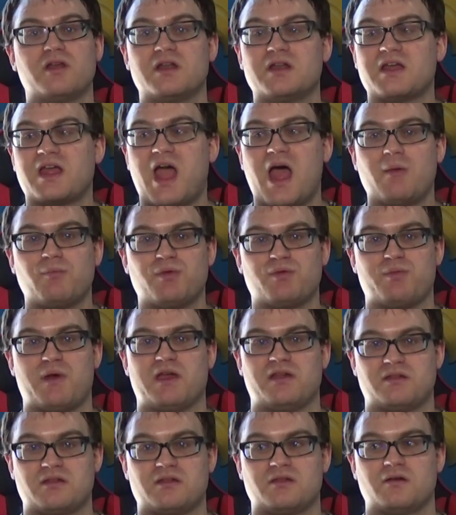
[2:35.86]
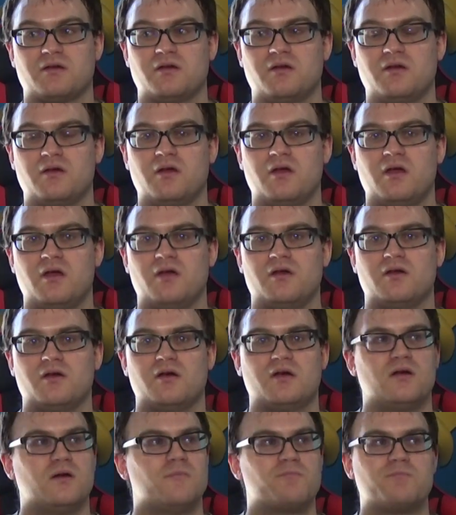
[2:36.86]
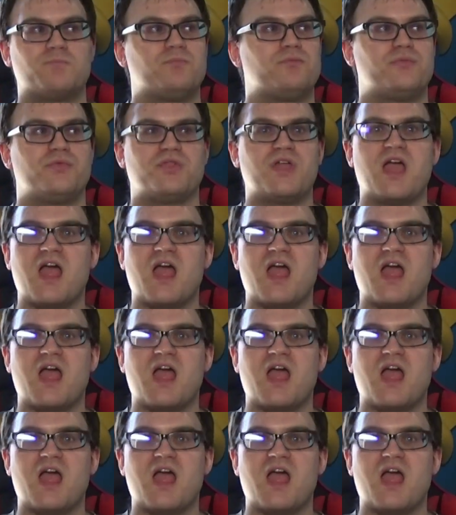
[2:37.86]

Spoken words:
cap space. They